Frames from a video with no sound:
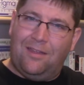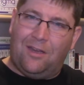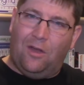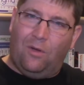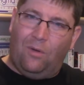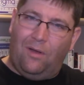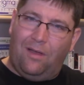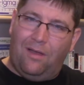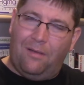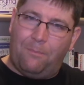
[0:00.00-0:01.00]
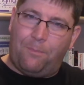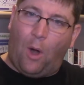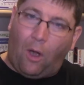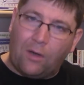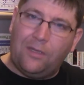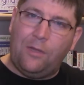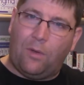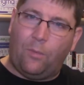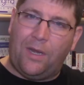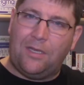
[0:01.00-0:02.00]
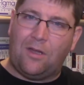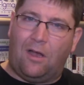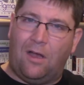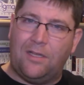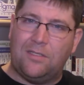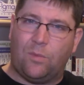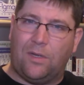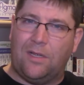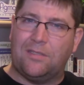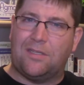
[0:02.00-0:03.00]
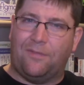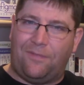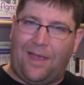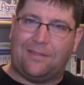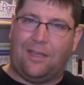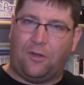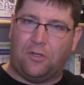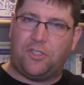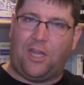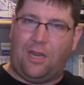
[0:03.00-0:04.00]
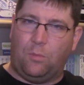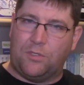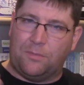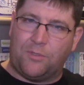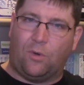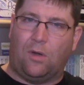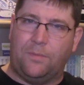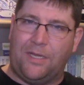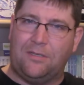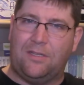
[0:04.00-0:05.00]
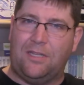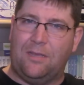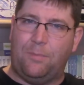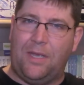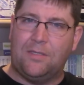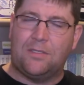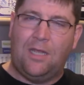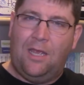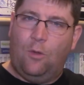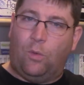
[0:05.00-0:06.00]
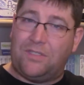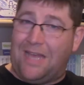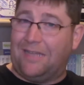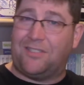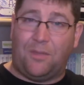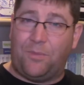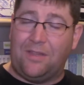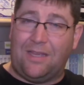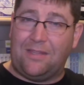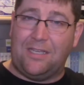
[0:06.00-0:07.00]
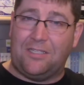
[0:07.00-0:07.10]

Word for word: you know, partly what went into Oz was the fact that her chain was absorbed into the abyss? Was that something that the